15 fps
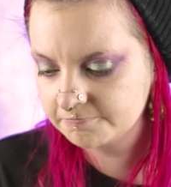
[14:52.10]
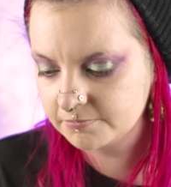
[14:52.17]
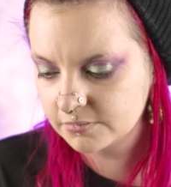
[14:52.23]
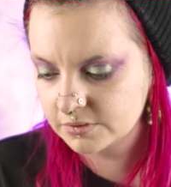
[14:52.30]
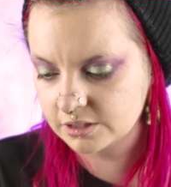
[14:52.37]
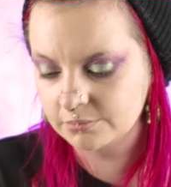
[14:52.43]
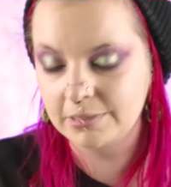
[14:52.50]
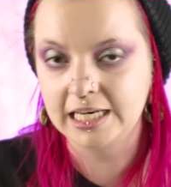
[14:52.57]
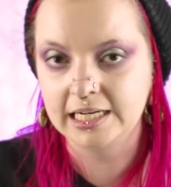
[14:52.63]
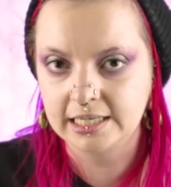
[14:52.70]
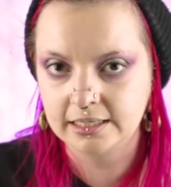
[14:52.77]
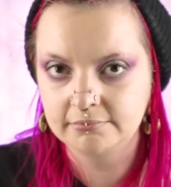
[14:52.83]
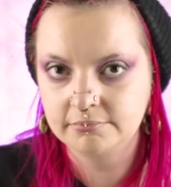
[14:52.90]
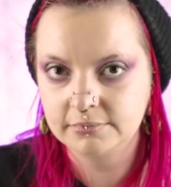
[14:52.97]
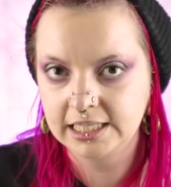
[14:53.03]
the main
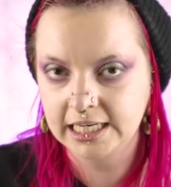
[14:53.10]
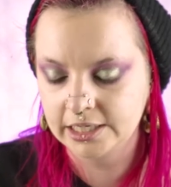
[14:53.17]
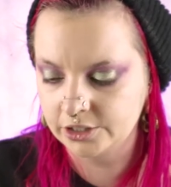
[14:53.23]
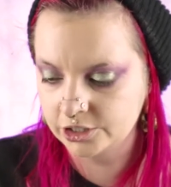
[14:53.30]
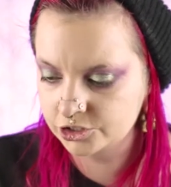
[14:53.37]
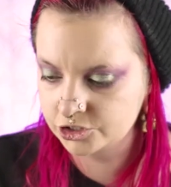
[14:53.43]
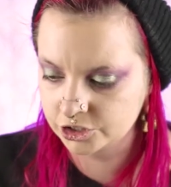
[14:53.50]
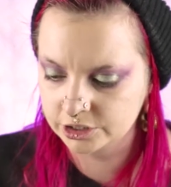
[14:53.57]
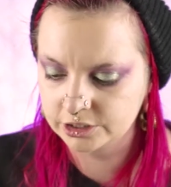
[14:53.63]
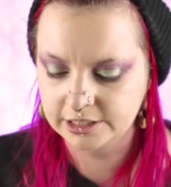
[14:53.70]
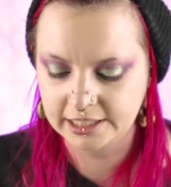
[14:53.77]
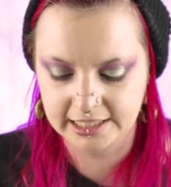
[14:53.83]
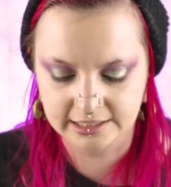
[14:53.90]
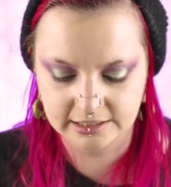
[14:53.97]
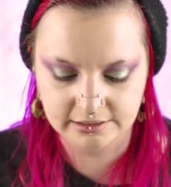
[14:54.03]

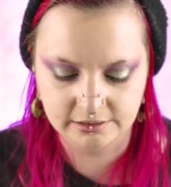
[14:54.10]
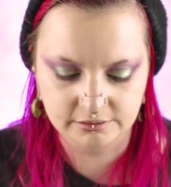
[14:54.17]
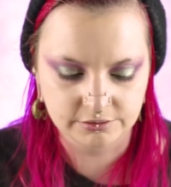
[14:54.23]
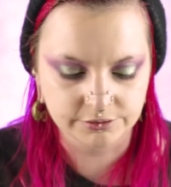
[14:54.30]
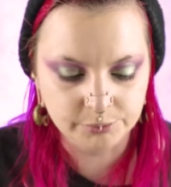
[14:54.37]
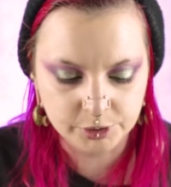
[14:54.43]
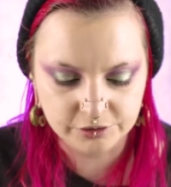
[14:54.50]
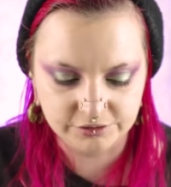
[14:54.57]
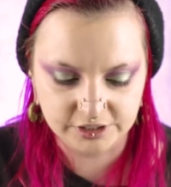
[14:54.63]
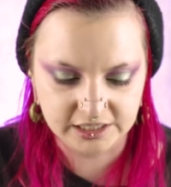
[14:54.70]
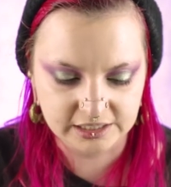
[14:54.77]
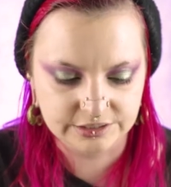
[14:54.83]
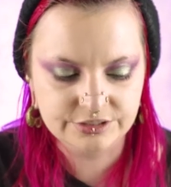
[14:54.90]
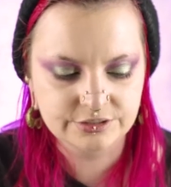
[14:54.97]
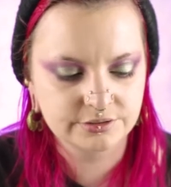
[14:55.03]
character in the
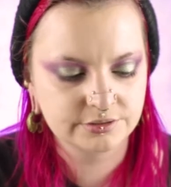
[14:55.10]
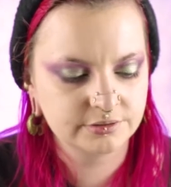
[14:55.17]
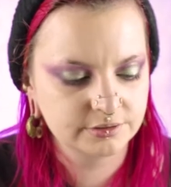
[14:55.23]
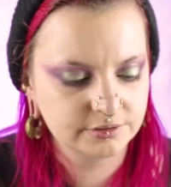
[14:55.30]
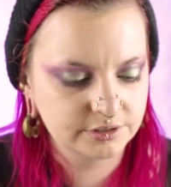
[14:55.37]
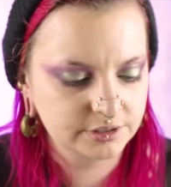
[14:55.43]
movie is